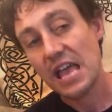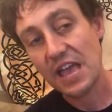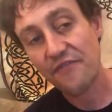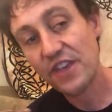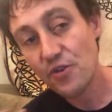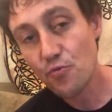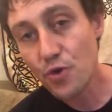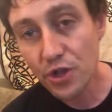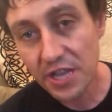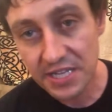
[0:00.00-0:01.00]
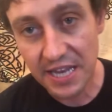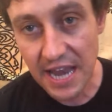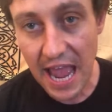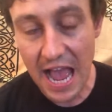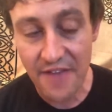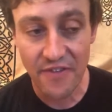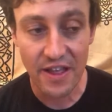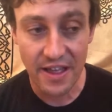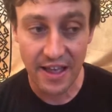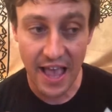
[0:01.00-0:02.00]
if he really didn't have
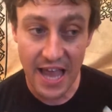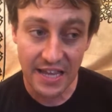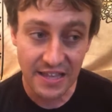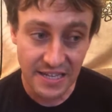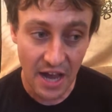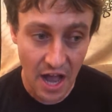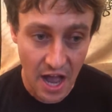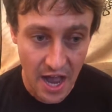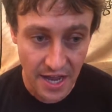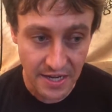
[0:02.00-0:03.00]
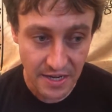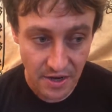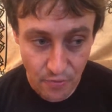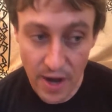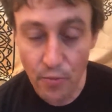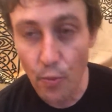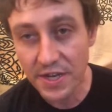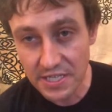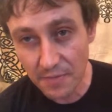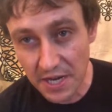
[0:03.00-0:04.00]
anything to hide, right? When
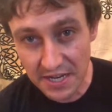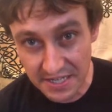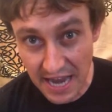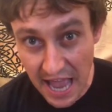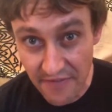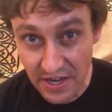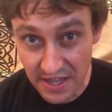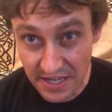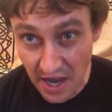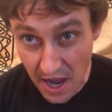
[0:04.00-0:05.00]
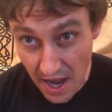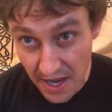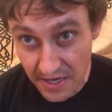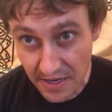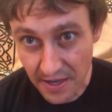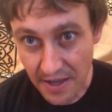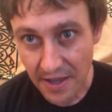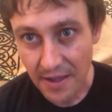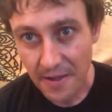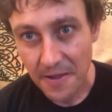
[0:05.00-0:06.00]
somebody doesn't have anything to hide,
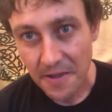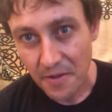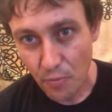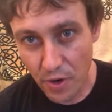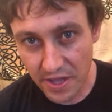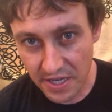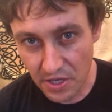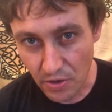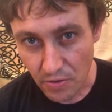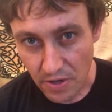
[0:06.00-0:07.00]
what do they do?